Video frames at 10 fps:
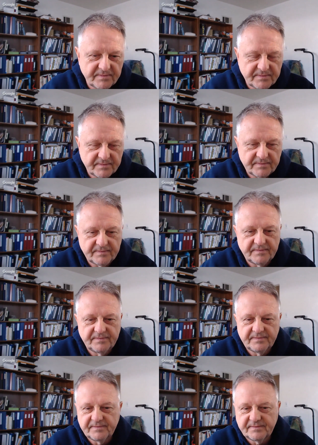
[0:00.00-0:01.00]

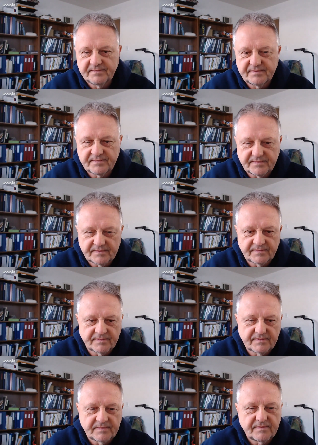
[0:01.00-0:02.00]

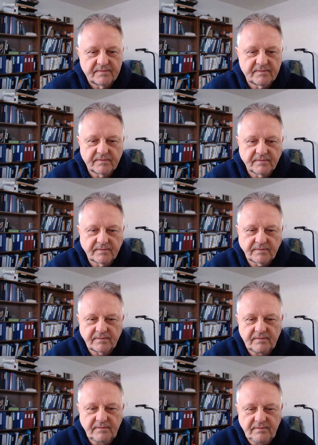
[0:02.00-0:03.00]

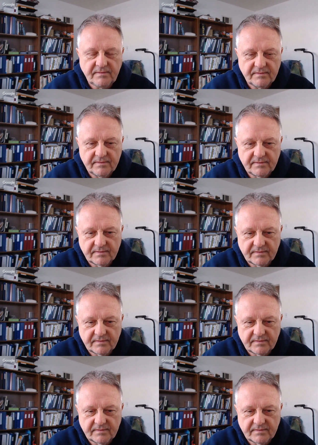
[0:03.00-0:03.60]
No one is speaking in this clip.